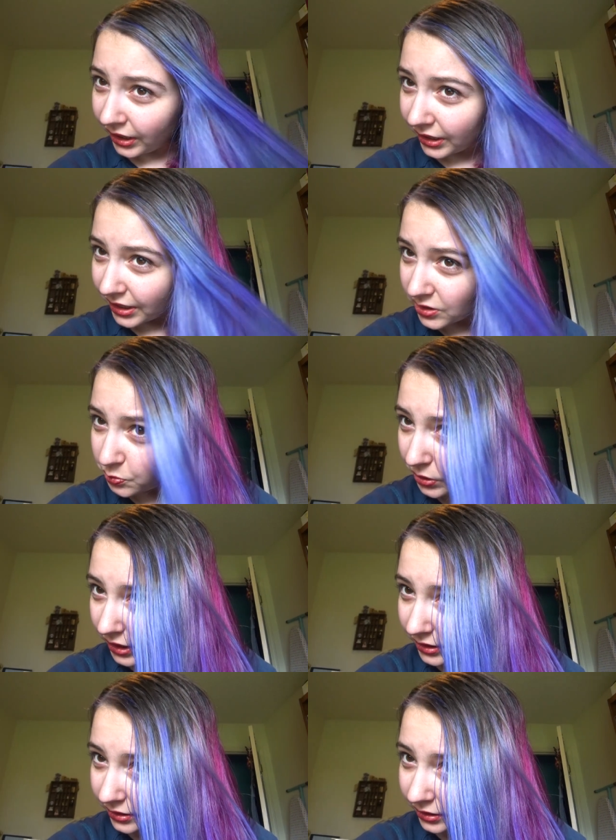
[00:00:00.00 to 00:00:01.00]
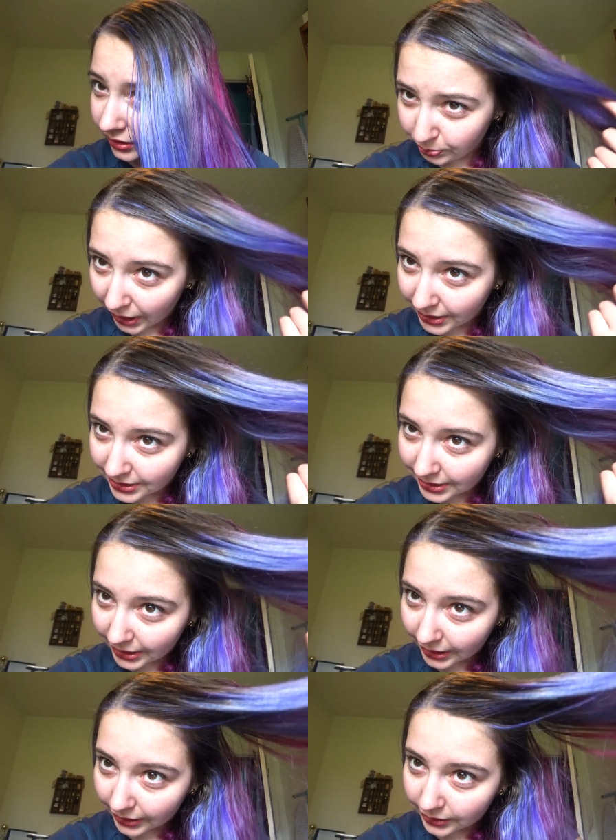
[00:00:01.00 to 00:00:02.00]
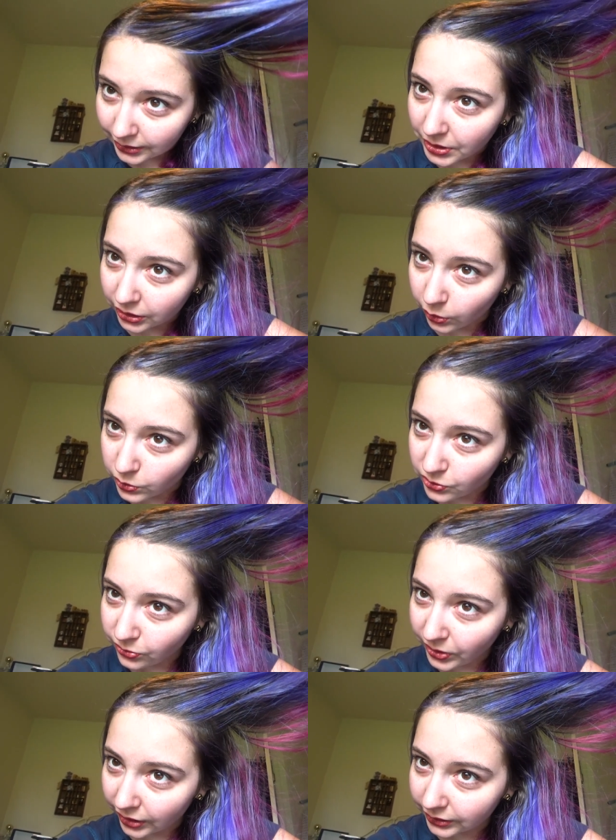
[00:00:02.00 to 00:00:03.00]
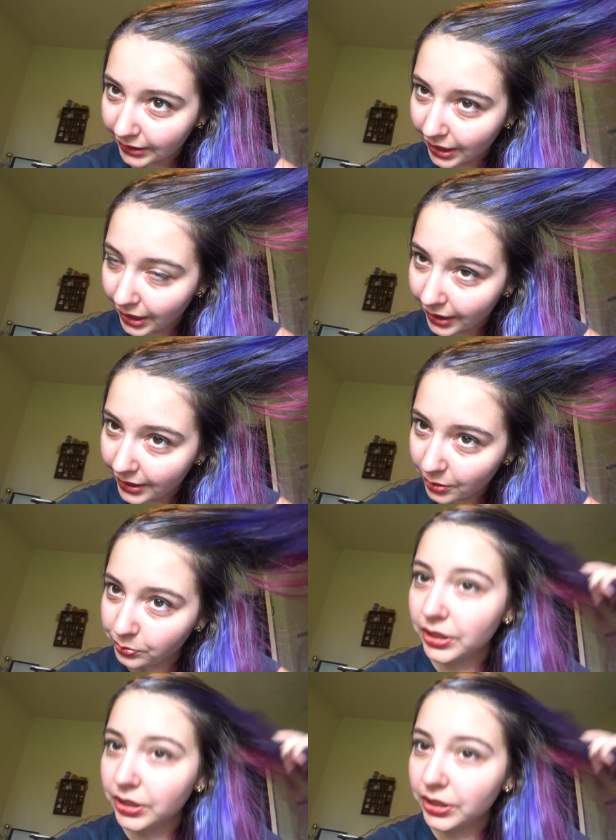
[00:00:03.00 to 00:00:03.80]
it has been painted in. It goes fairly high up